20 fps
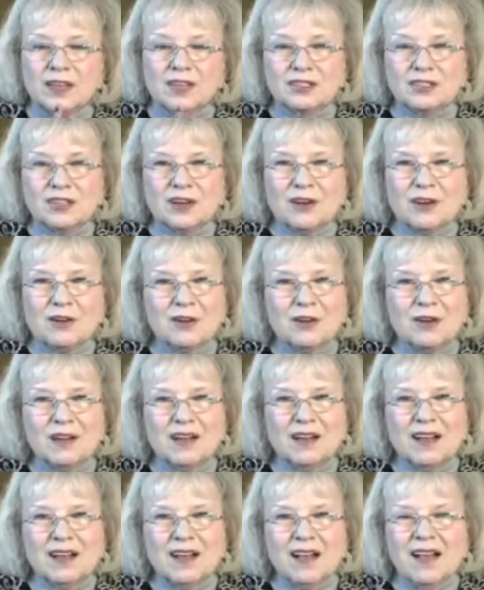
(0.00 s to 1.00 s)
So,
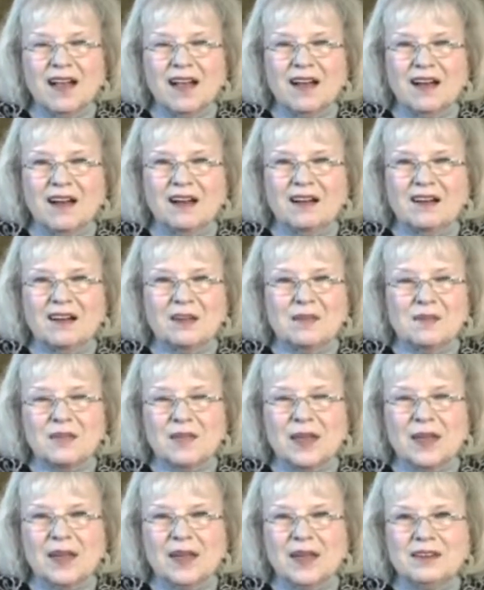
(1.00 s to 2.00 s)

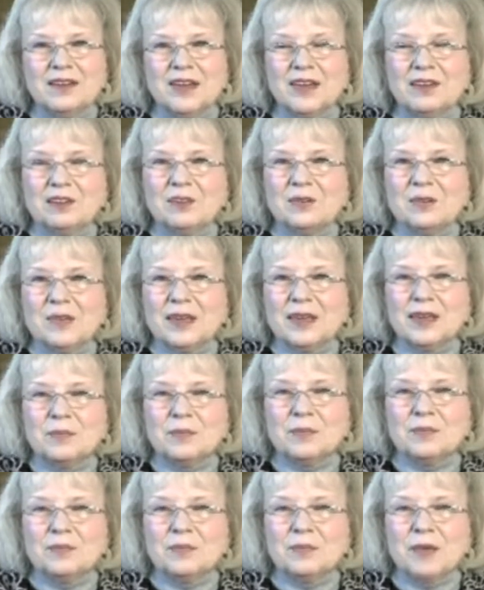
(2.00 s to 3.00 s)
um, not too many
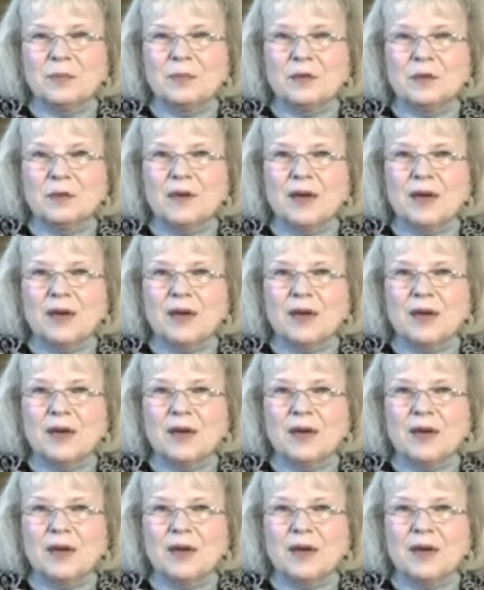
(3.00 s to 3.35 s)
people will